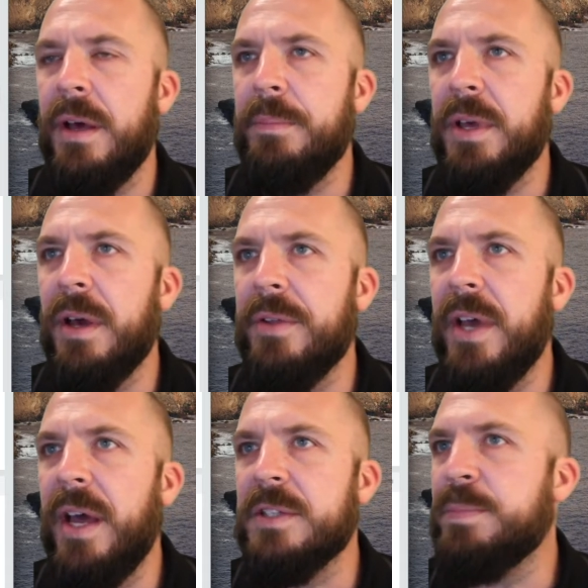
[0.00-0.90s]
Beyond
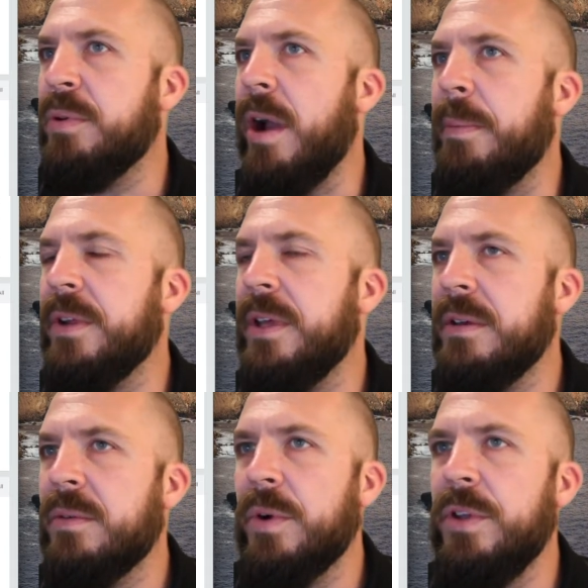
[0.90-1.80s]
that is property,
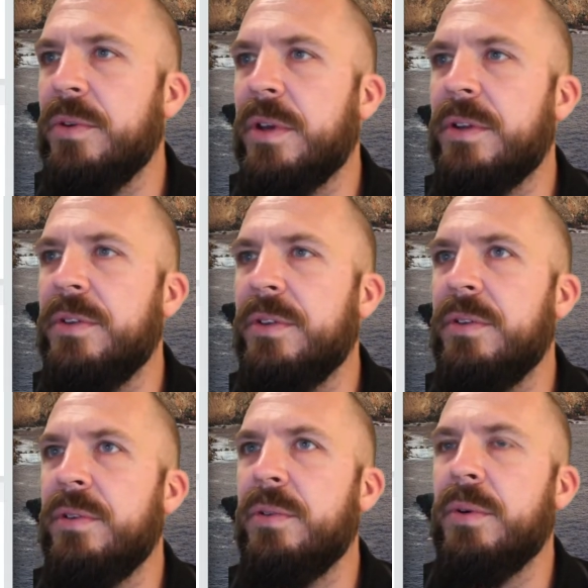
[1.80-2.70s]
where you can
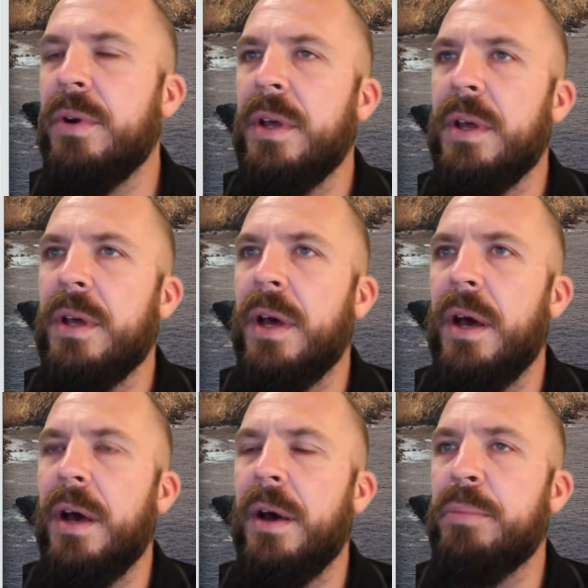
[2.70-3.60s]
do
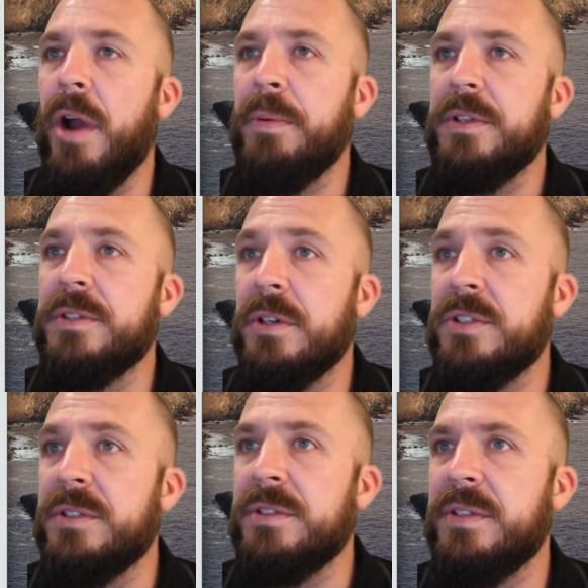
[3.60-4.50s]
property
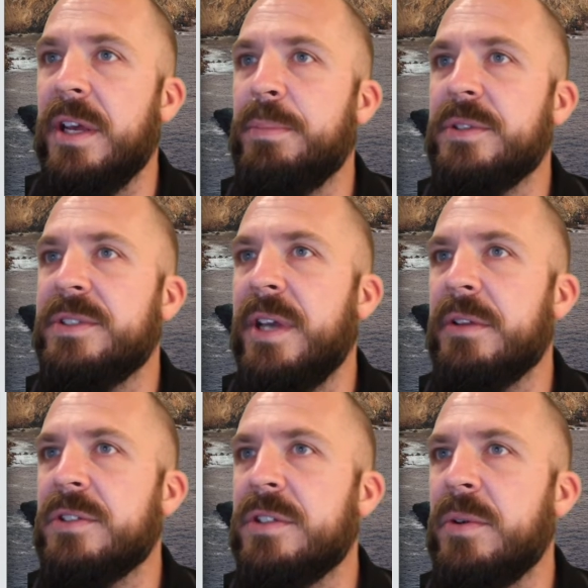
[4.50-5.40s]
searches and put
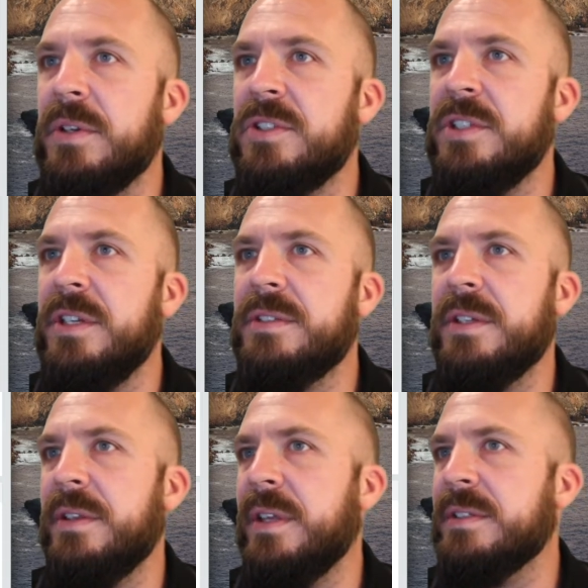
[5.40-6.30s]
together showing sheets
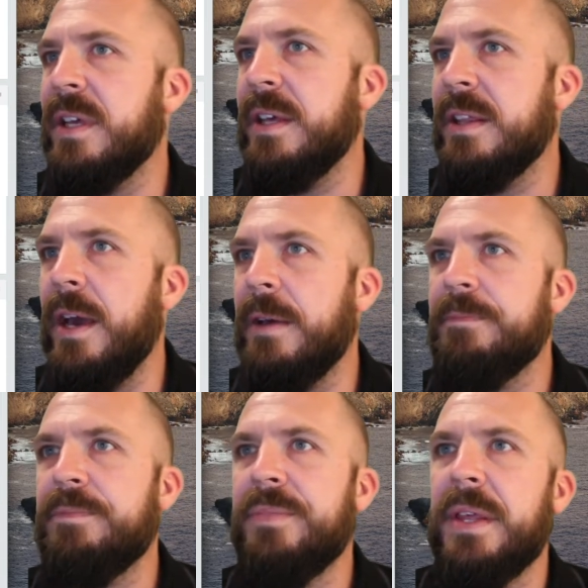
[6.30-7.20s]
and things like that.
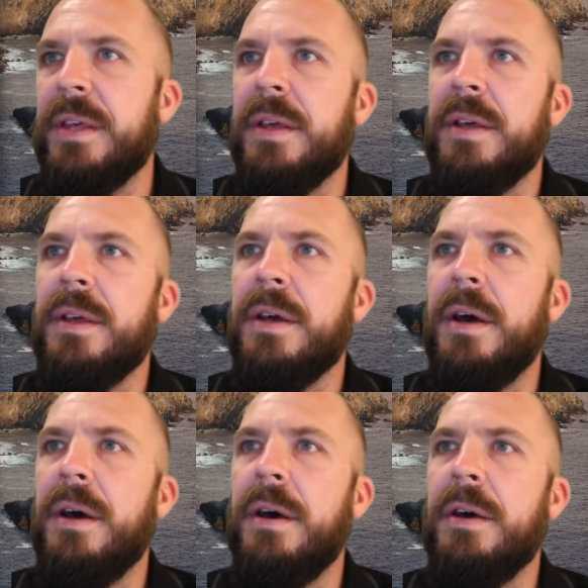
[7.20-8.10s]

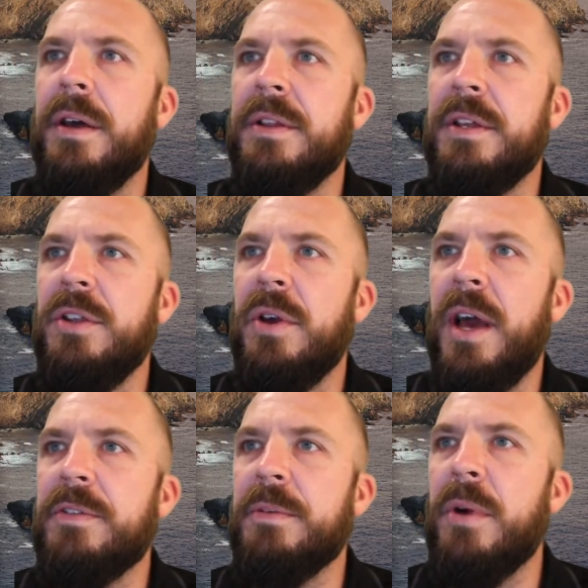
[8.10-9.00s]
And then you
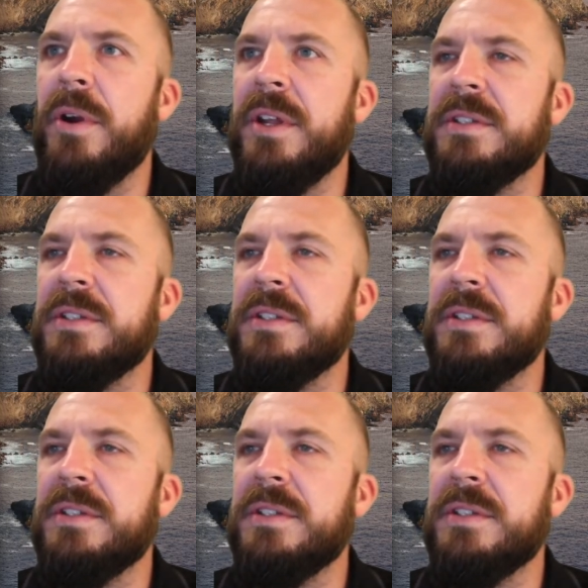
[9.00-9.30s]
have the marketing